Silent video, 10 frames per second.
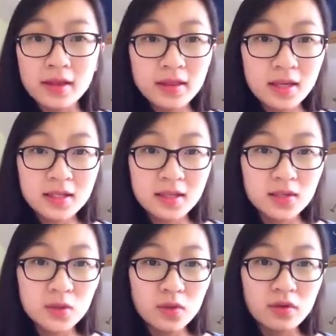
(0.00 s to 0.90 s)
things that
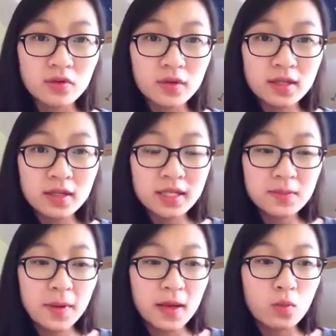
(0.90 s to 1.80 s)
sort of
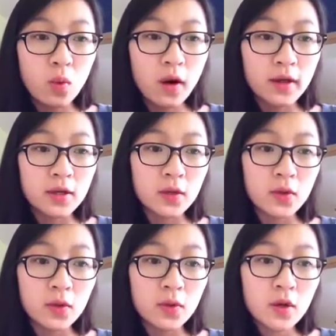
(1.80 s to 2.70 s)
explain why
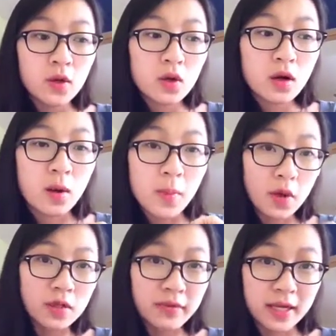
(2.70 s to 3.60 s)
you are
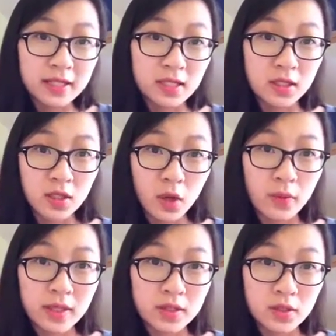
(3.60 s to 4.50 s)
motivated to go
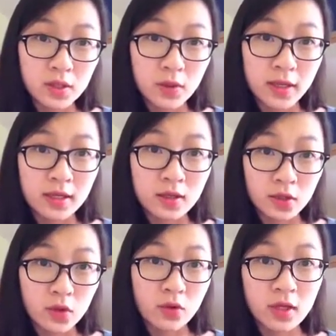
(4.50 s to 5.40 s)
into doing the
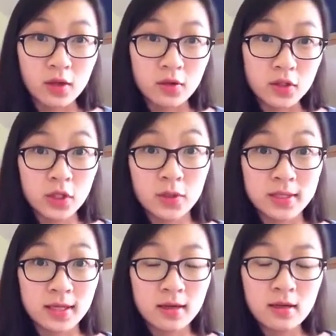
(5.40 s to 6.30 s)
degree that you're
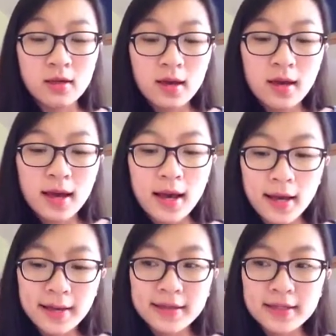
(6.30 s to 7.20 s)
choosing.
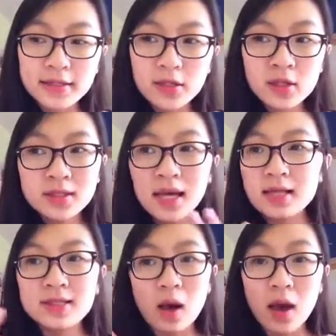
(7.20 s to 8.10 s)
And you can set
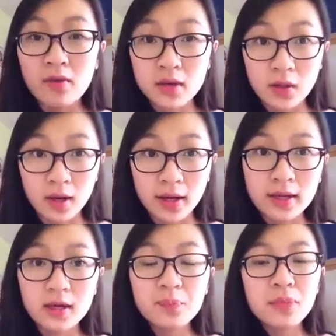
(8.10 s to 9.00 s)
this out however you
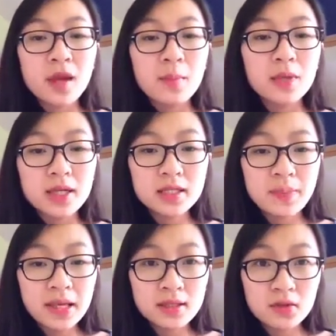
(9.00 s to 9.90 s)
like, but it is
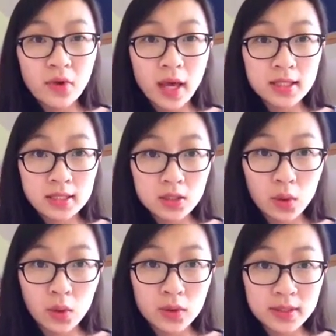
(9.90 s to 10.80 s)
best advised
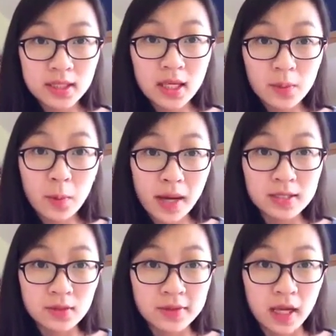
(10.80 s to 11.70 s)
to keep your
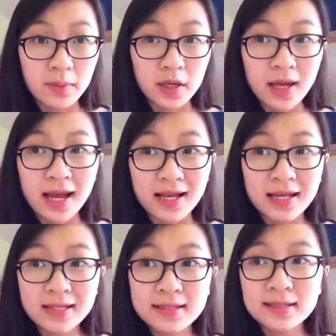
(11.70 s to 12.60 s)
personal statement at
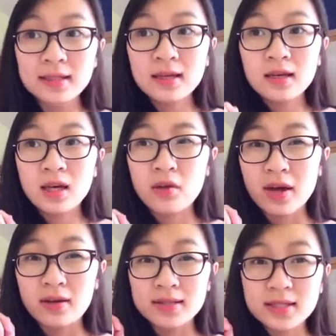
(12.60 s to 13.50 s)
least
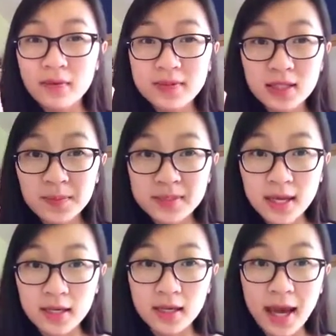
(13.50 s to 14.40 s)
around
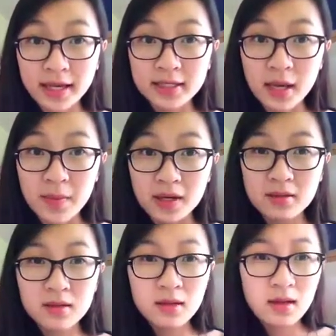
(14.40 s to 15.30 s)
70%
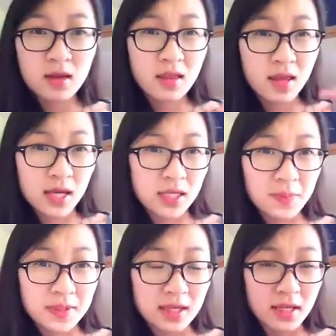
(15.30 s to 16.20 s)
academics,
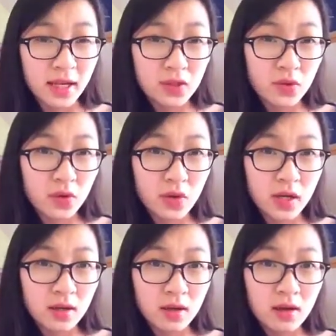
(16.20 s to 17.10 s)
30%
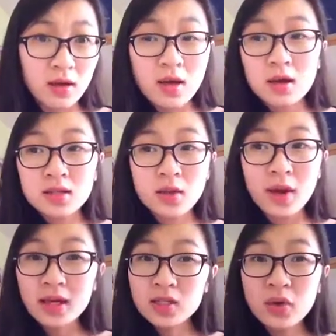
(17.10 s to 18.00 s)
extracurricular. So
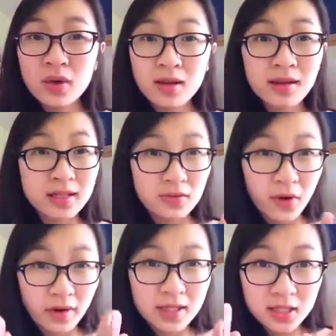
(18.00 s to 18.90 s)
extracurricular is
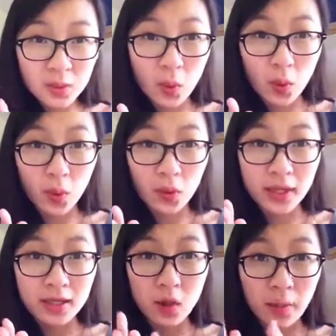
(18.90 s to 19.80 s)
very small
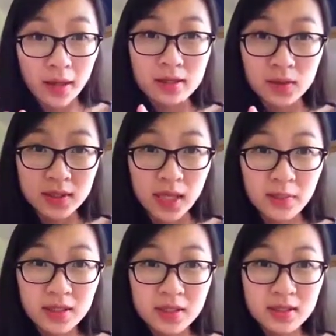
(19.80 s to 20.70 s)
in your personal
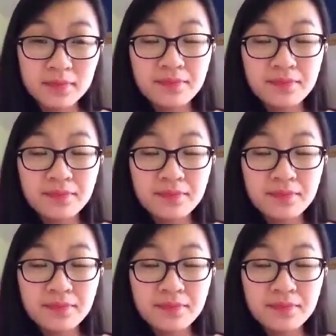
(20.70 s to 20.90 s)
statement.